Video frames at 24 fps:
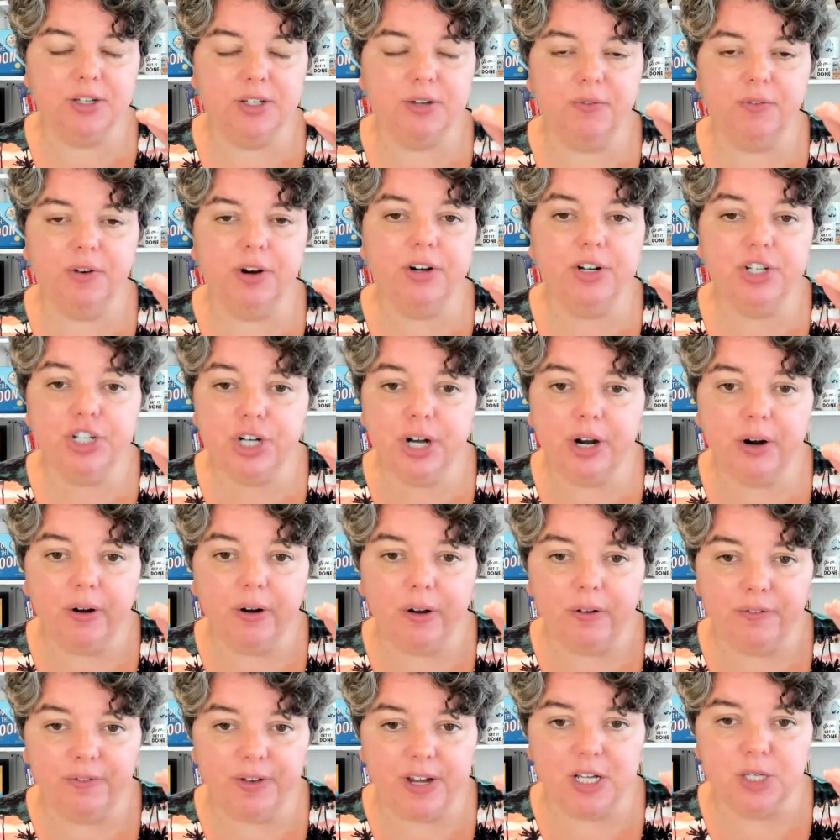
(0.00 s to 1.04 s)
They're very generic
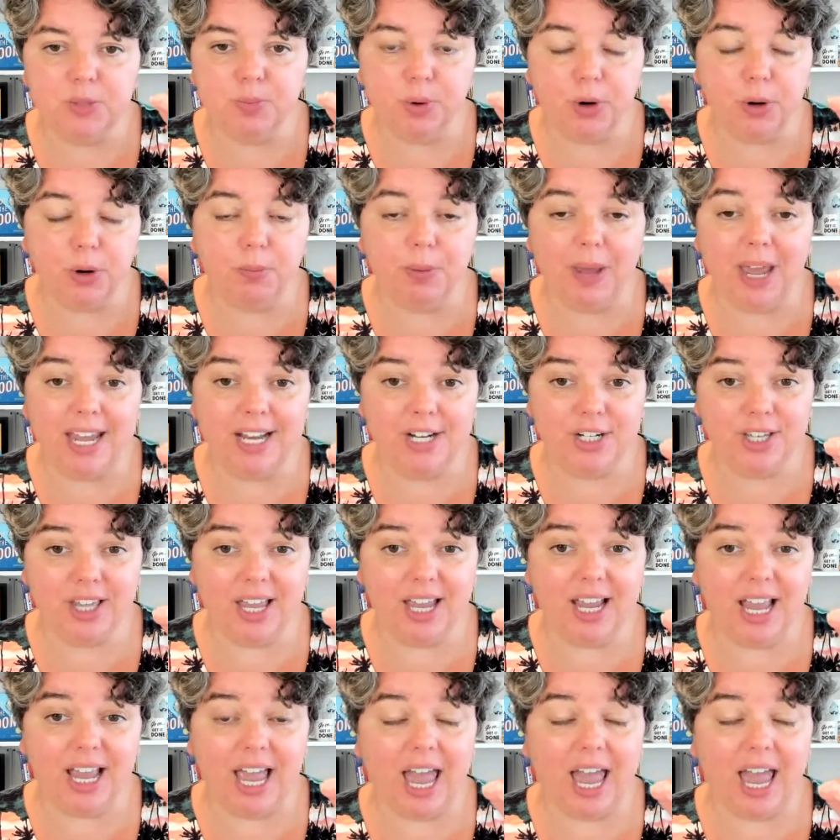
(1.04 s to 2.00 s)
Facebook page-like